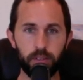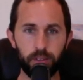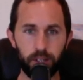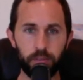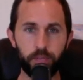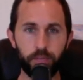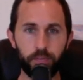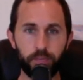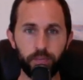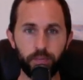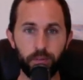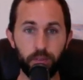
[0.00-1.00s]
All right.
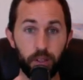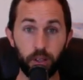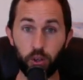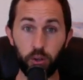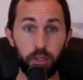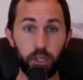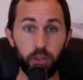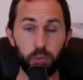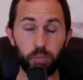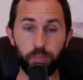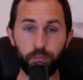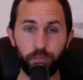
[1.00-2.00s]
Could be
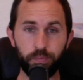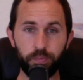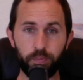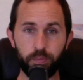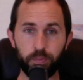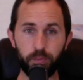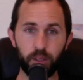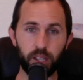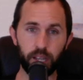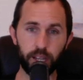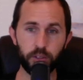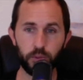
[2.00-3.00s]
you.
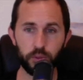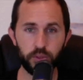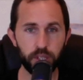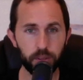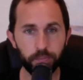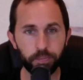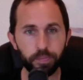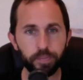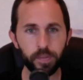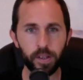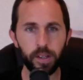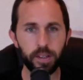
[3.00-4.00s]
I guess we'll see.
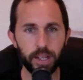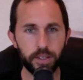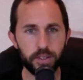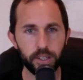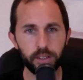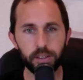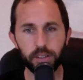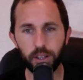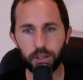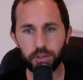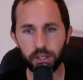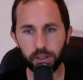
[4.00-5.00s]
That's it.
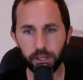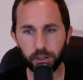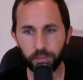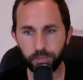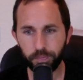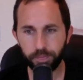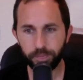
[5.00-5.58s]
I'll see you later.